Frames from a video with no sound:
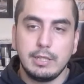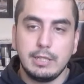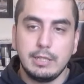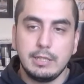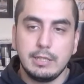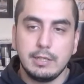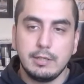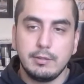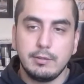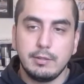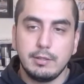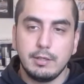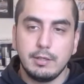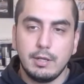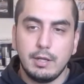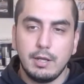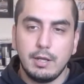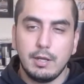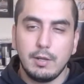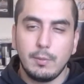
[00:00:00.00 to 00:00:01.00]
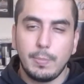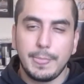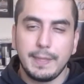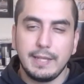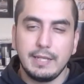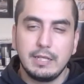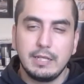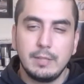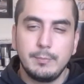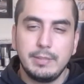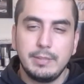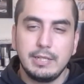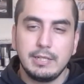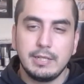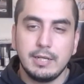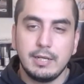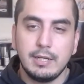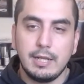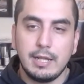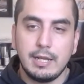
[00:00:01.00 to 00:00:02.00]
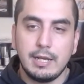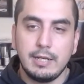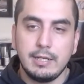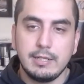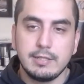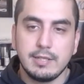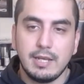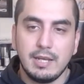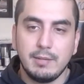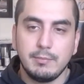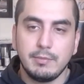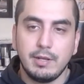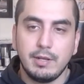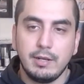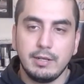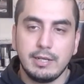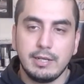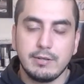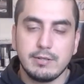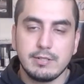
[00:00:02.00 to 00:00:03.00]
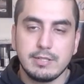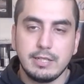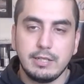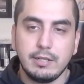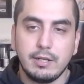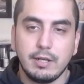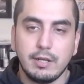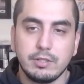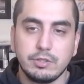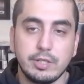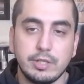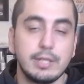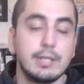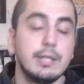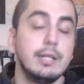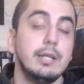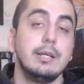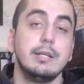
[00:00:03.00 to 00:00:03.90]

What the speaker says: He could be cut at any time, non-guaranteed contract.